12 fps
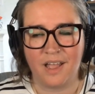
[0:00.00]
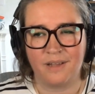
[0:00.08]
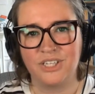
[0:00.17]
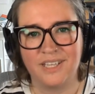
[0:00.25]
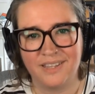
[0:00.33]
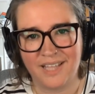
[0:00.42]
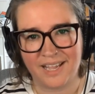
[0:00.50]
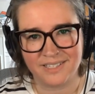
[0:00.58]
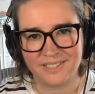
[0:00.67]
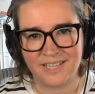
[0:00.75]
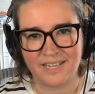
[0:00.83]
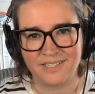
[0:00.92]
teaching in
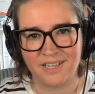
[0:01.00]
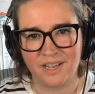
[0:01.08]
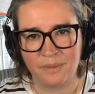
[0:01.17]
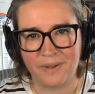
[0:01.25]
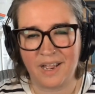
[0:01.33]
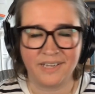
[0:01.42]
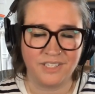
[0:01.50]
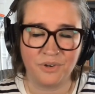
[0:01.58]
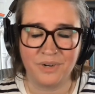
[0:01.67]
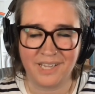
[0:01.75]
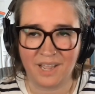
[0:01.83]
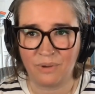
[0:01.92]
that setup,
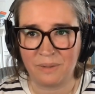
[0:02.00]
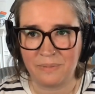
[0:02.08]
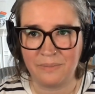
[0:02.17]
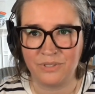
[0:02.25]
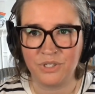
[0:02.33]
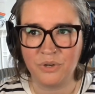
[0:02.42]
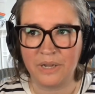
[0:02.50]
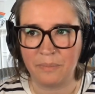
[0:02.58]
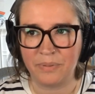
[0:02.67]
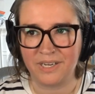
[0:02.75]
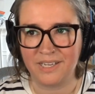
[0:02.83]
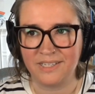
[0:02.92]
I totally get why people
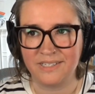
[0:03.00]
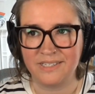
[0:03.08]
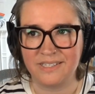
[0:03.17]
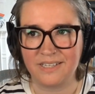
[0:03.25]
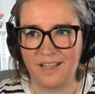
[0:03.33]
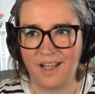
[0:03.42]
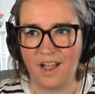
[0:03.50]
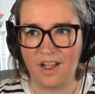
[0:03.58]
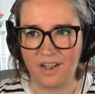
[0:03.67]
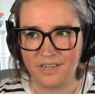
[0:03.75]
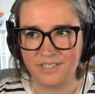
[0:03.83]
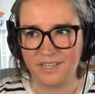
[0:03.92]
do it, but it is
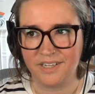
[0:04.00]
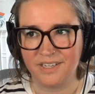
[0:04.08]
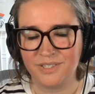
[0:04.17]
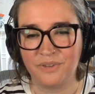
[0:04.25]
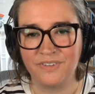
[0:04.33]
harder.